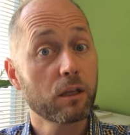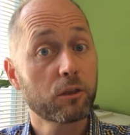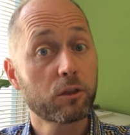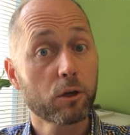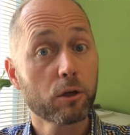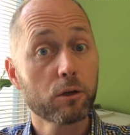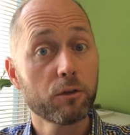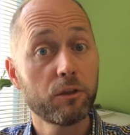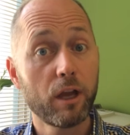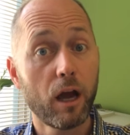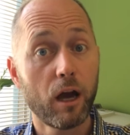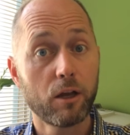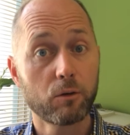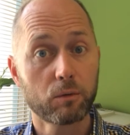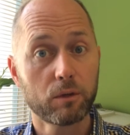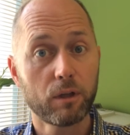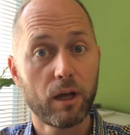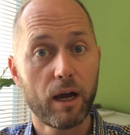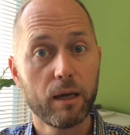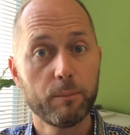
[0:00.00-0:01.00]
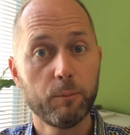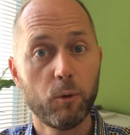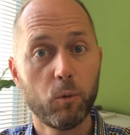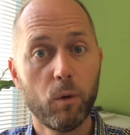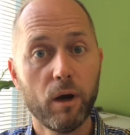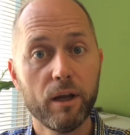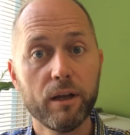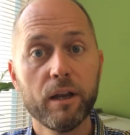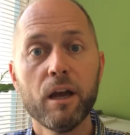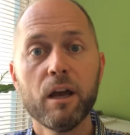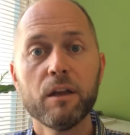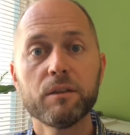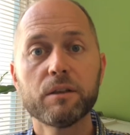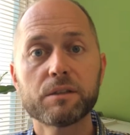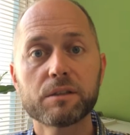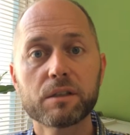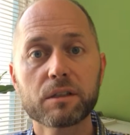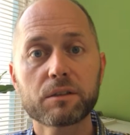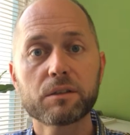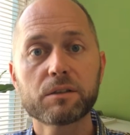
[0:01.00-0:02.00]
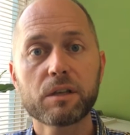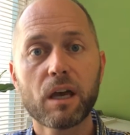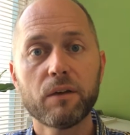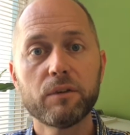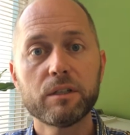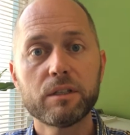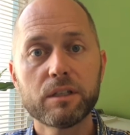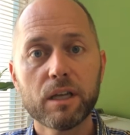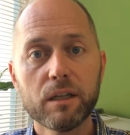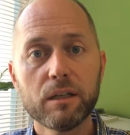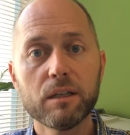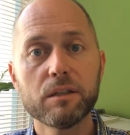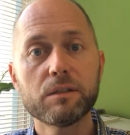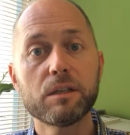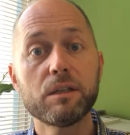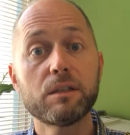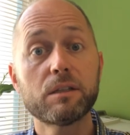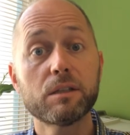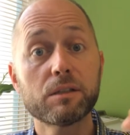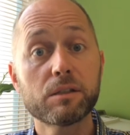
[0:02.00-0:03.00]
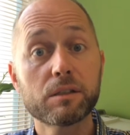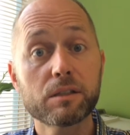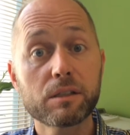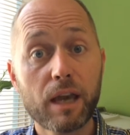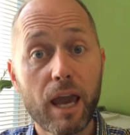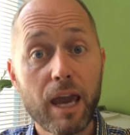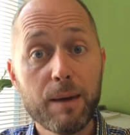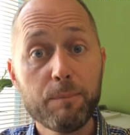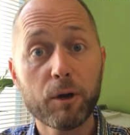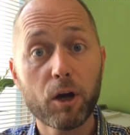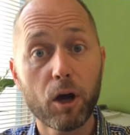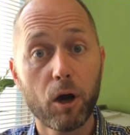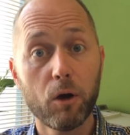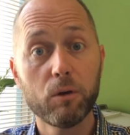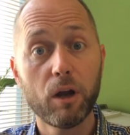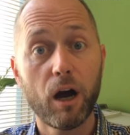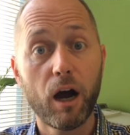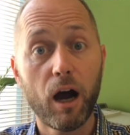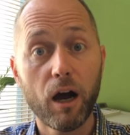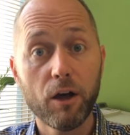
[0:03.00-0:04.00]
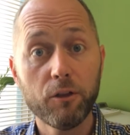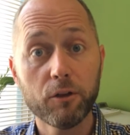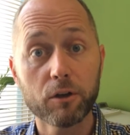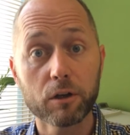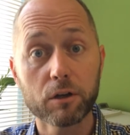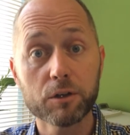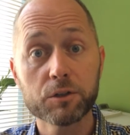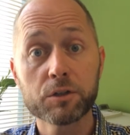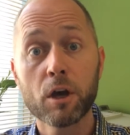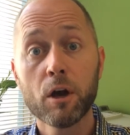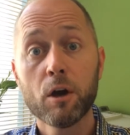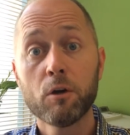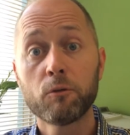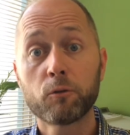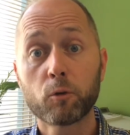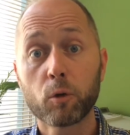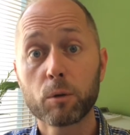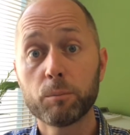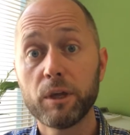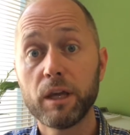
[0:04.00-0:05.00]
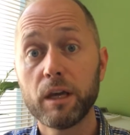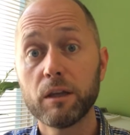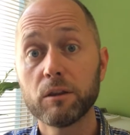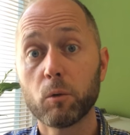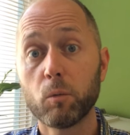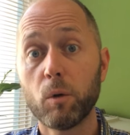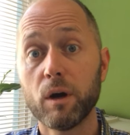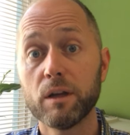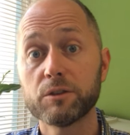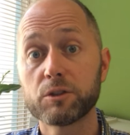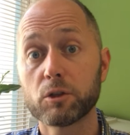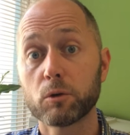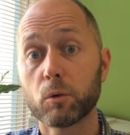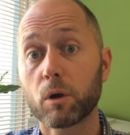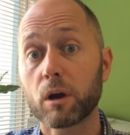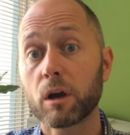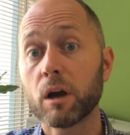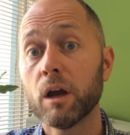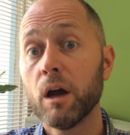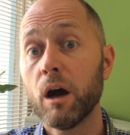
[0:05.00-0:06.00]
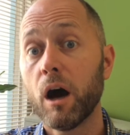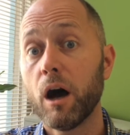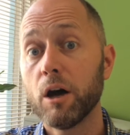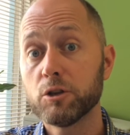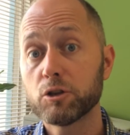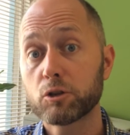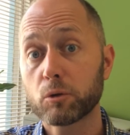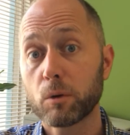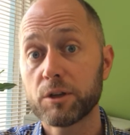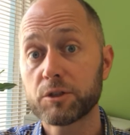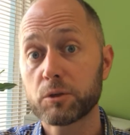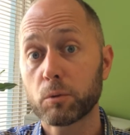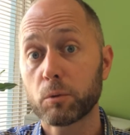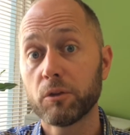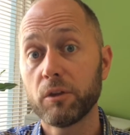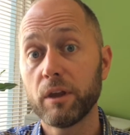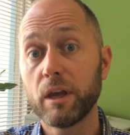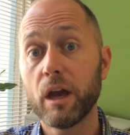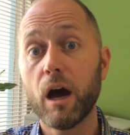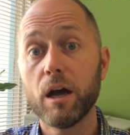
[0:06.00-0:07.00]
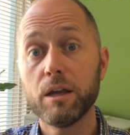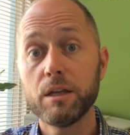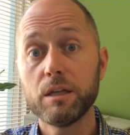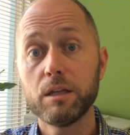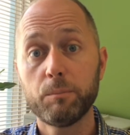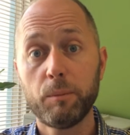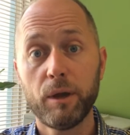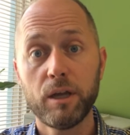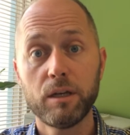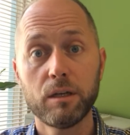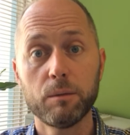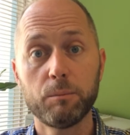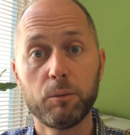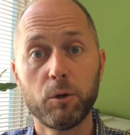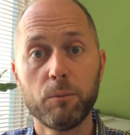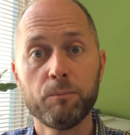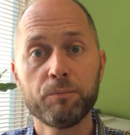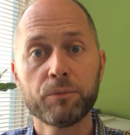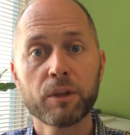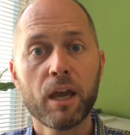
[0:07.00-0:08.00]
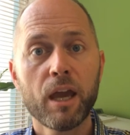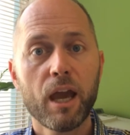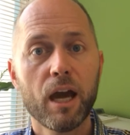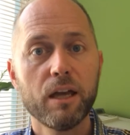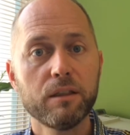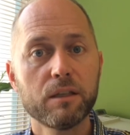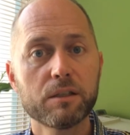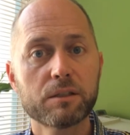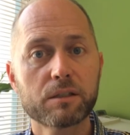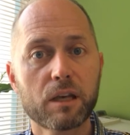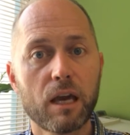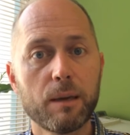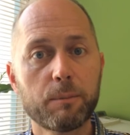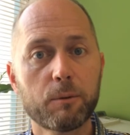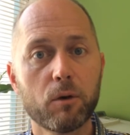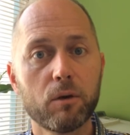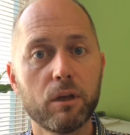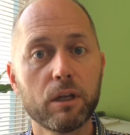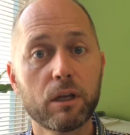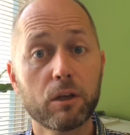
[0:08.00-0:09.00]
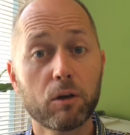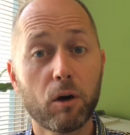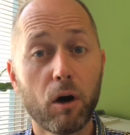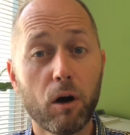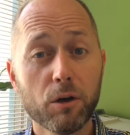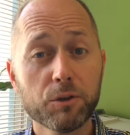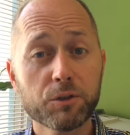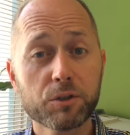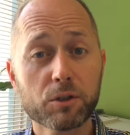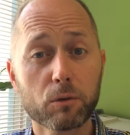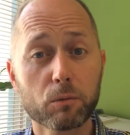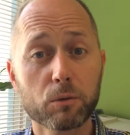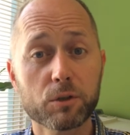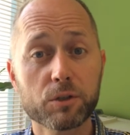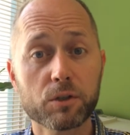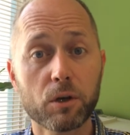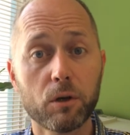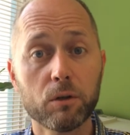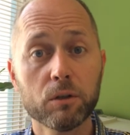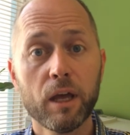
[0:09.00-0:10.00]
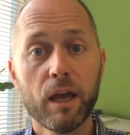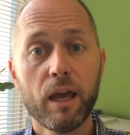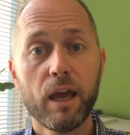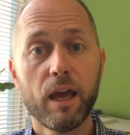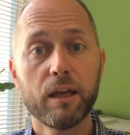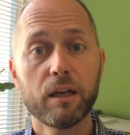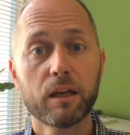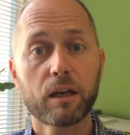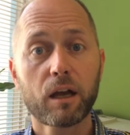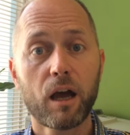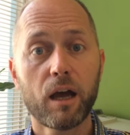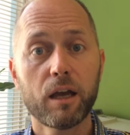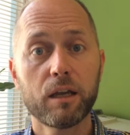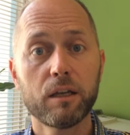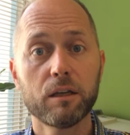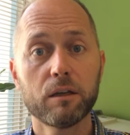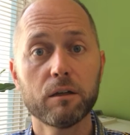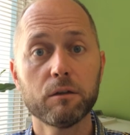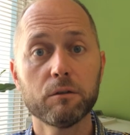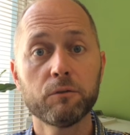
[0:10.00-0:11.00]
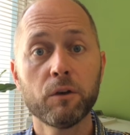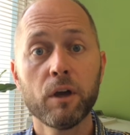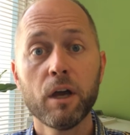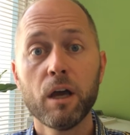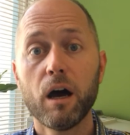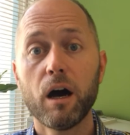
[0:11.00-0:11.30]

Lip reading: that they're the unreliable one. The 6s have a tendency to scapegoat others for being the ones who are untrustworthy, undependable. And this scapegoating can also result in a kind of